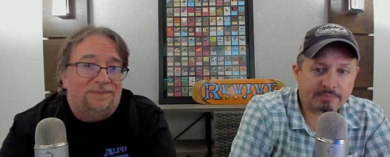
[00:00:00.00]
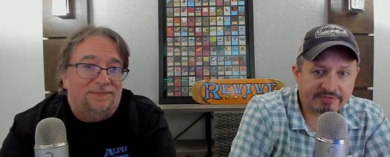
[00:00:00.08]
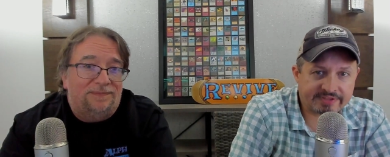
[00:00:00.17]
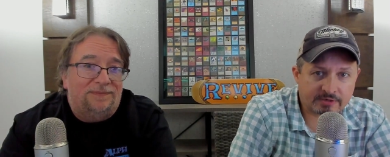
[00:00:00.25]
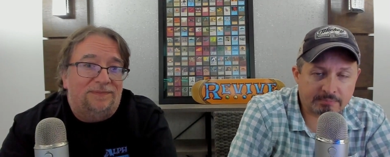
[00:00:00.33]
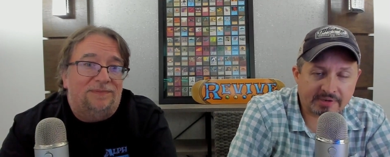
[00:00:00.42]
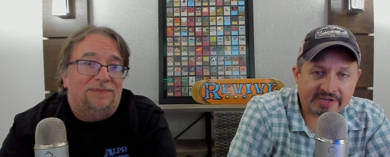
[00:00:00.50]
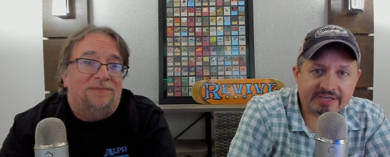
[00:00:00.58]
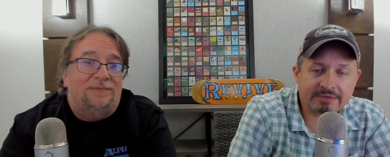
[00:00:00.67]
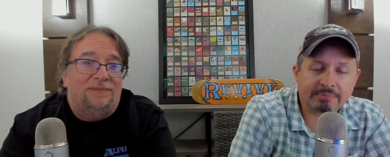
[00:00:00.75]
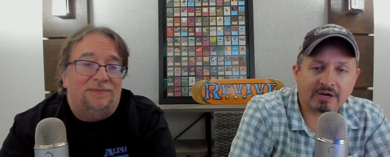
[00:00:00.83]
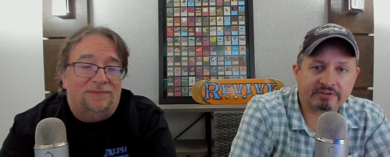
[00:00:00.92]
Speaker 1: that are
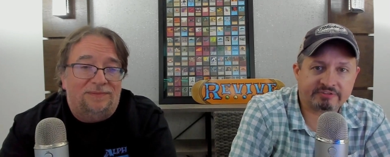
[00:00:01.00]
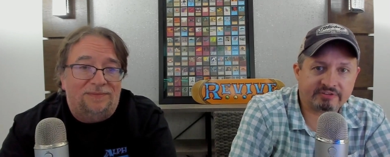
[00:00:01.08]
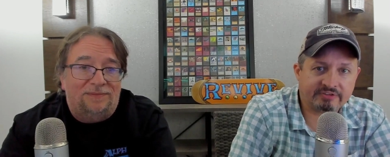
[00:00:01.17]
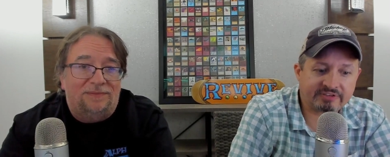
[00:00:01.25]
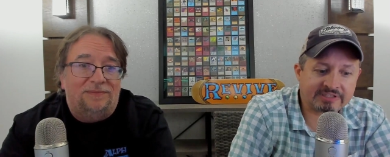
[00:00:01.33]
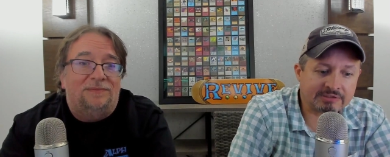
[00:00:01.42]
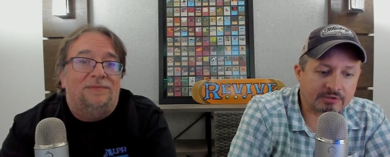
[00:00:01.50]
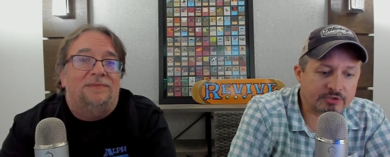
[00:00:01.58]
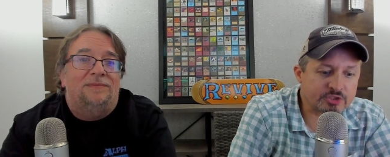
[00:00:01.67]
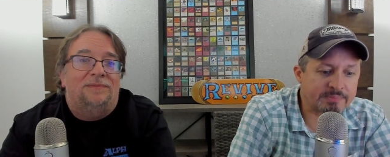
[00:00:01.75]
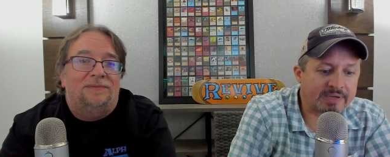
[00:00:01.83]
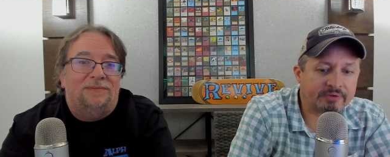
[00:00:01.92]
buying boxes in
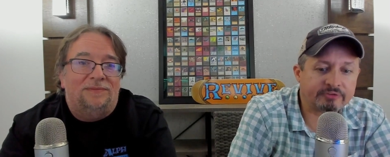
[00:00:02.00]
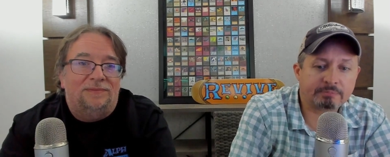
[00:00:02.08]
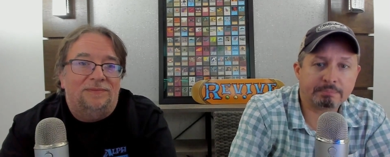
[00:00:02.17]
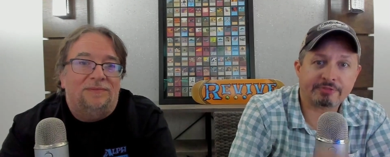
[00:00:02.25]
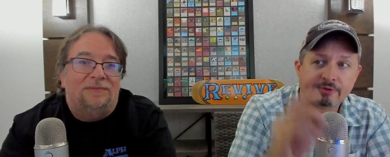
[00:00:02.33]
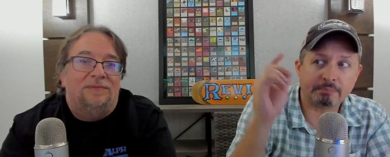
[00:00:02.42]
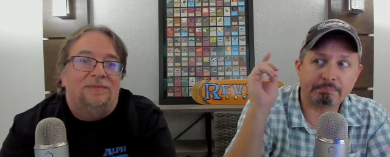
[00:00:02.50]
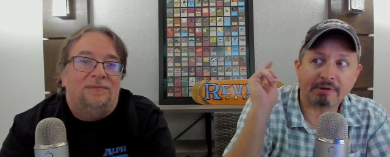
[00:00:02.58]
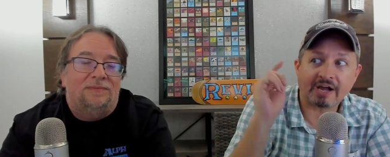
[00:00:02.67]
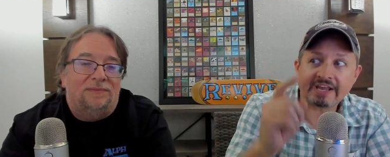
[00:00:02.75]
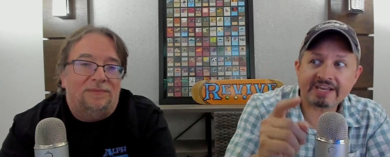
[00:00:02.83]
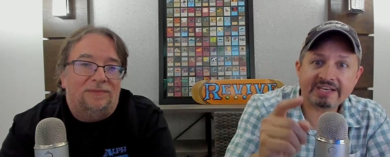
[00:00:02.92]
large amounts, but they're
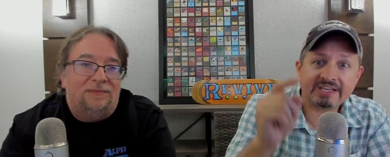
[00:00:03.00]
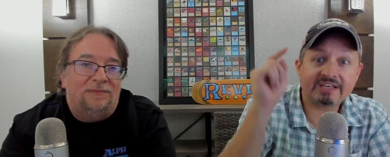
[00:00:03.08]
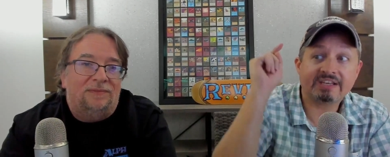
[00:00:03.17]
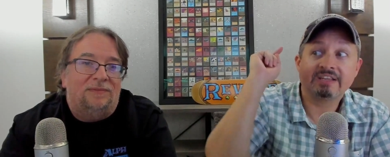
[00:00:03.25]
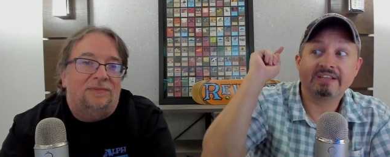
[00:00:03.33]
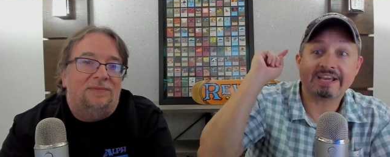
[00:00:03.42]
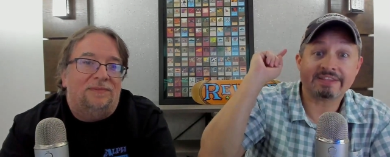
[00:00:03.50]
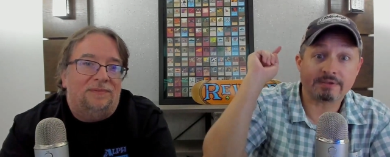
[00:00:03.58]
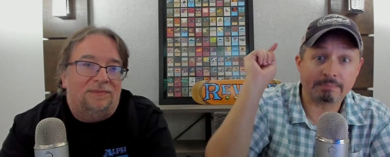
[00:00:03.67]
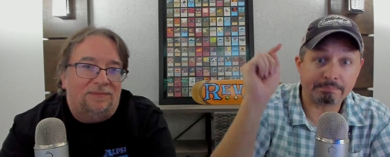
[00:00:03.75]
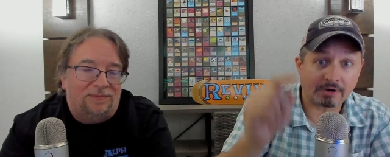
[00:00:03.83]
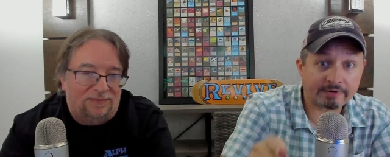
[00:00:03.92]
buying it at
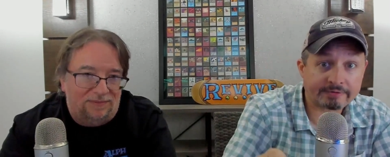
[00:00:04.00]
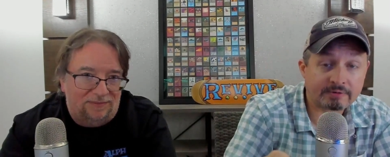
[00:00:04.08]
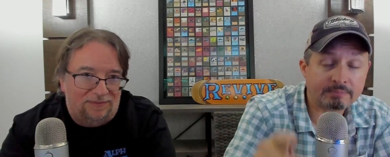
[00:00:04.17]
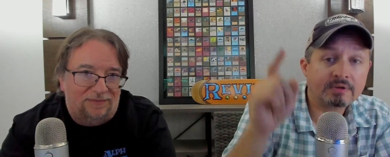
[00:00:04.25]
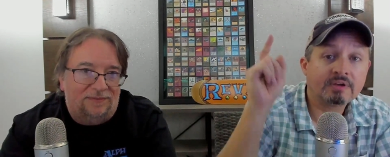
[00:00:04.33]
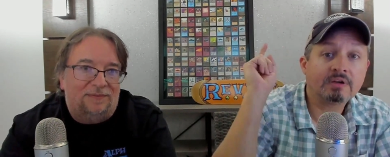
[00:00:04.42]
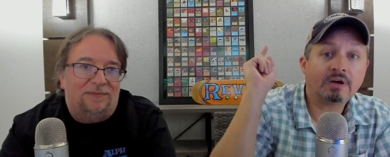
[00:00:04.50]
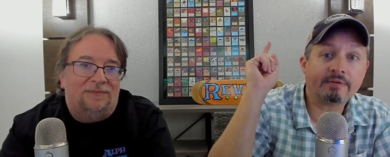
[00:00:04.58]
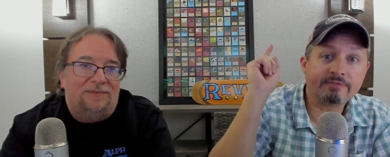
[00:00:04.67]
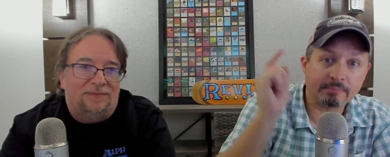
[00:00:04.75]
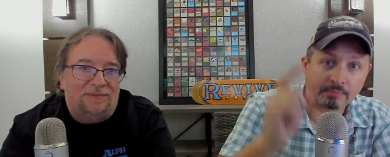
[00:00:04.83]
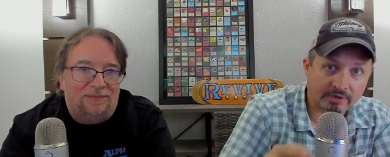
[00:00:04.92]
the bottom
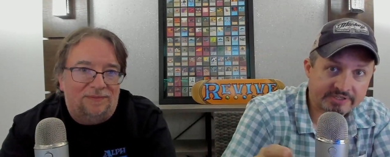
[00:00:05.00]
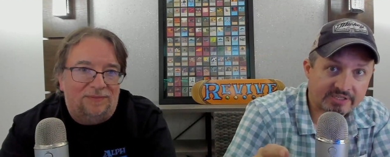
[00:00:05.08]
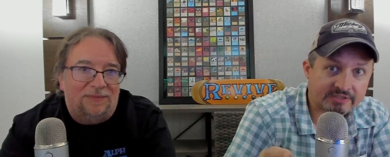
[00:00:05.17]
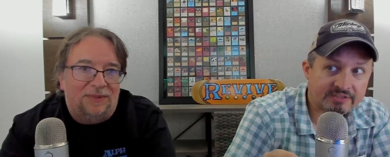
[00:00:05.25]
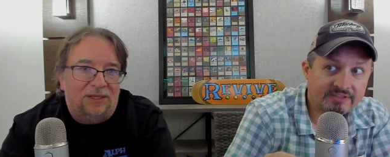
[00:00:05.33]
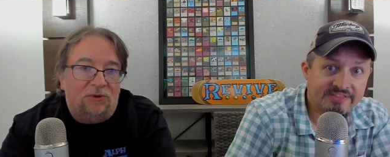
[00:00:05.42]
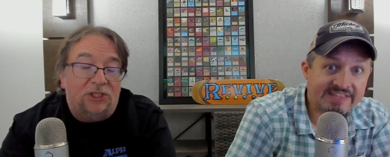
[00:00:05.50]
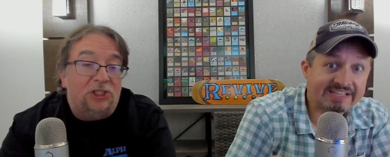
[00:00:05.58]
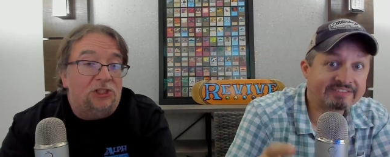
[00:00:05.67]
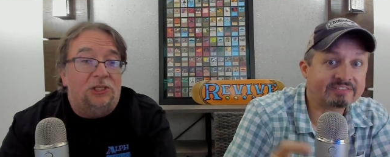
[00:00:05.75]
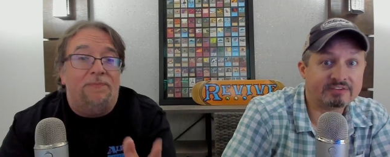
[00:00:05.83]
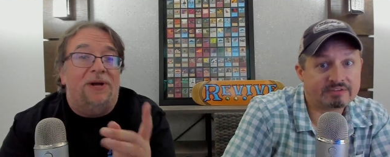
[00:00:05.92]
of the market. Which
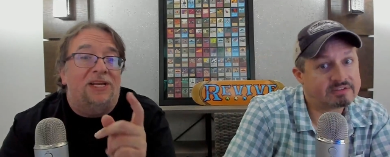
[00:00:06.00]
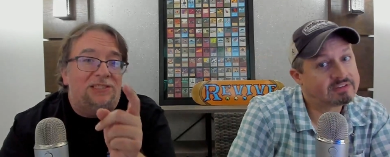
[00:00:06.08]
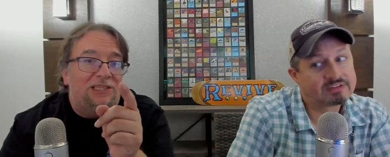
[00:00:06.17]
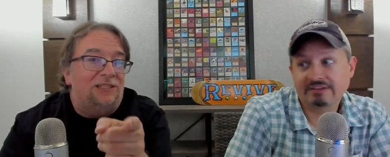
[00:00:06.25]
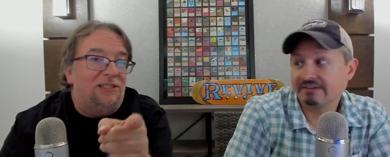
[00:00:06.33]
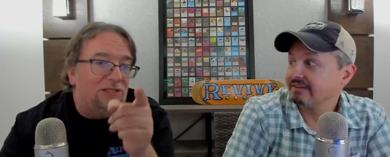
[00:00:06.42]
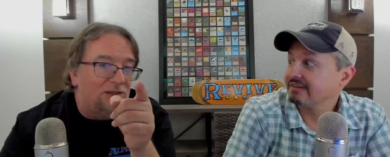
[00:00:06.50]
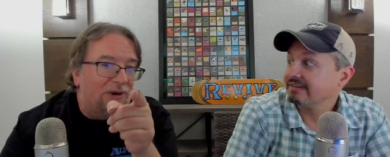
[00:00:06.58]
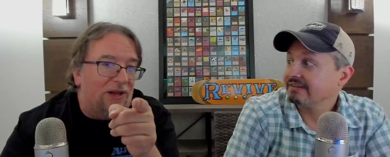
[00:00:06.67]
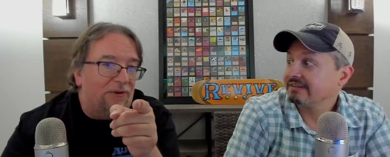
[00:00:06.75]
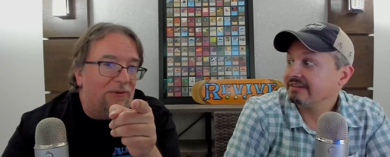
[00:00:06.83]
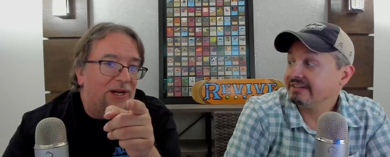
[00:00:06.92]
That's, is the
Speaker 2: best thing to do,
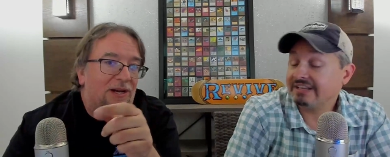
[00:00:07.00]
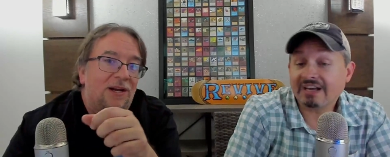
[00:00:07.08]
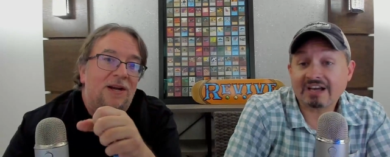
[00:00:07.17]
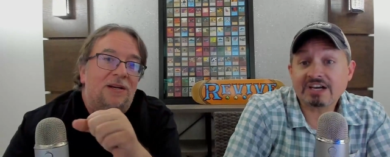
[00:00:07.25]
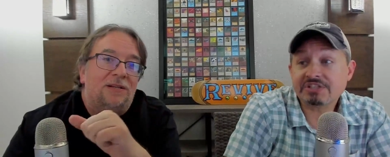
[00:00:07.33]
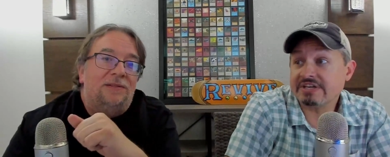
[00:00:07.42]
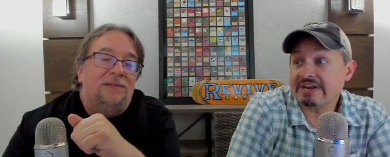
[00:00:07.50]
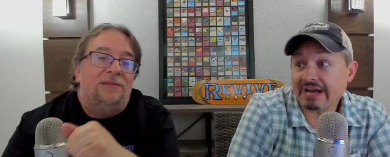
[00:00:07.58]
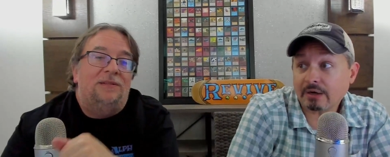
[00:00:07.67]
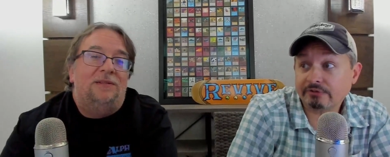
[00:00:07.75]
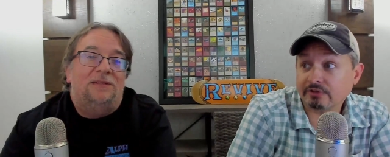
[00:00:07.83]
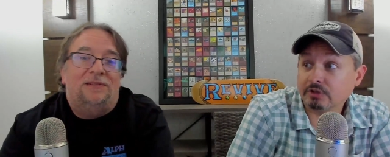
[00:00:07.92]
by the way.
Speaker 1: Yeah, actually,
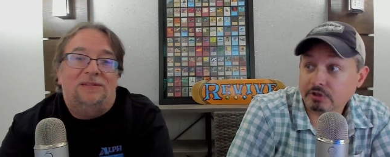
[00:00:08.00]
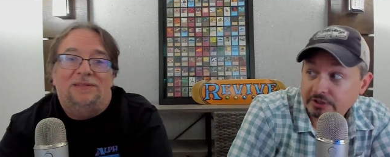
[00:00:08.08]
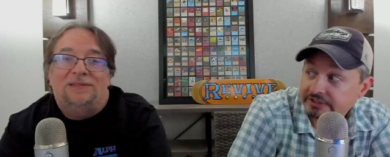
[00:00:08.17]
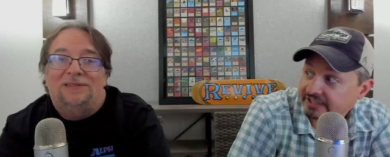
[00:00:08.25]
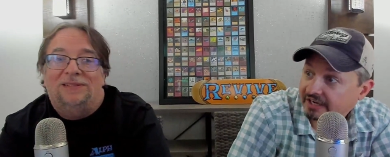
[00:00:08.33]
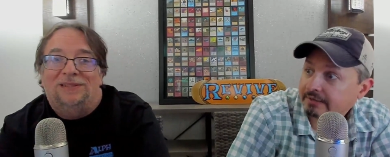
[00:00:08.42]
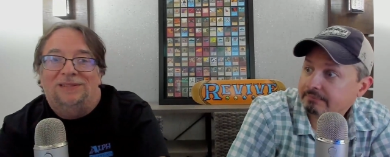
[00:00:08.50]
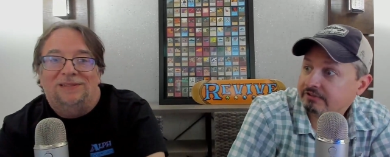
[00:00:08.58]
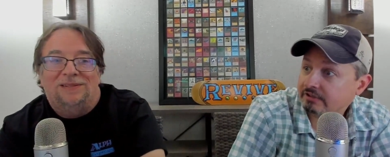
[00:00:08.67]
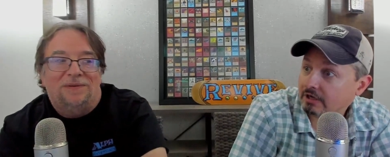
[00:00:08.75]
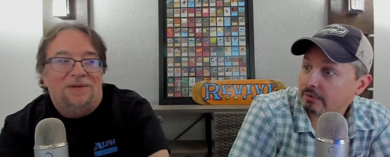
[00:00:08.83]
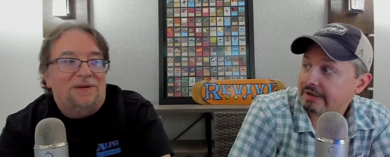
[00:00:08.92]
now is a good time
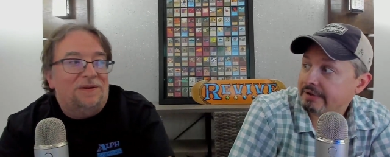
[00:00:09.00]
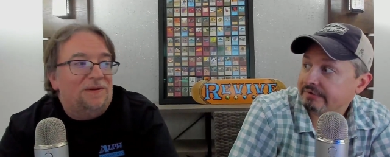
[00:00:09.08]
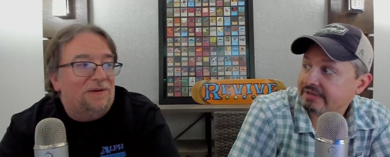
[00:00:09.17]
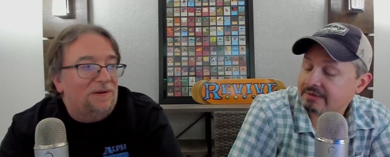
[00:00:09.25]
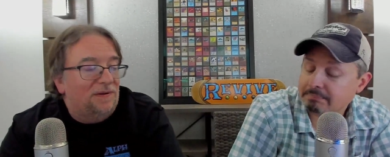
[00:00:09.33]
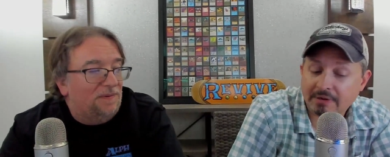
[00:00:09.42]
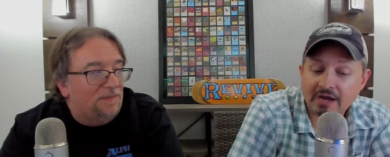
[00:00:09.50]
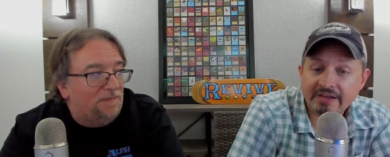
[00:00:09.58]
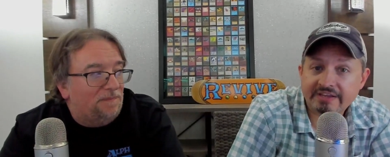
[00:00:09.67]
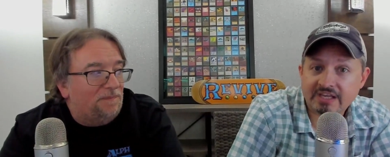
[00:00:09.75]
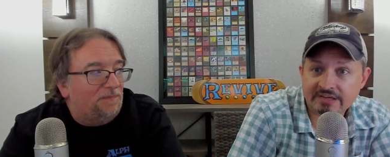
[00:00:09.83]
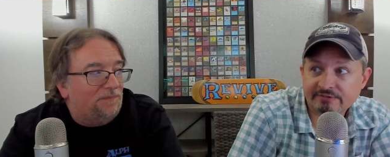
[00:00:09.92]
to go out and
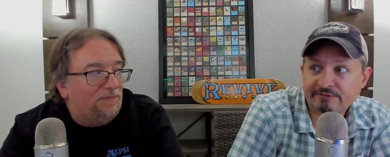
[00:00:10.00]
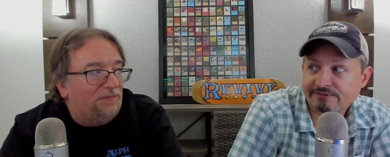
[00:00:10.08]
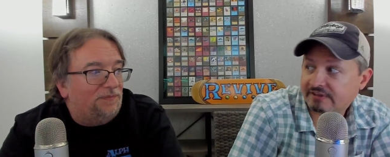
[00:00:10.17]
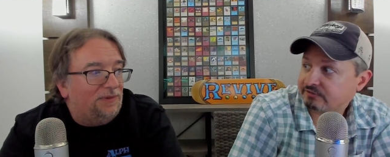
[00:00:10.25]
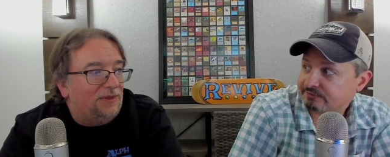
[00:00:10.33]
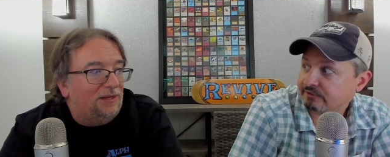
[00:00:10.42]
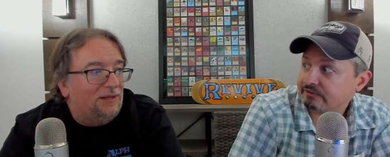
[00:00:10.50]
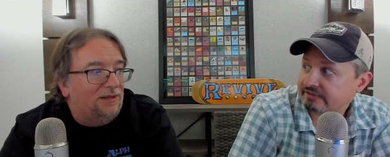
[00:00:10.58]
buy Everfest First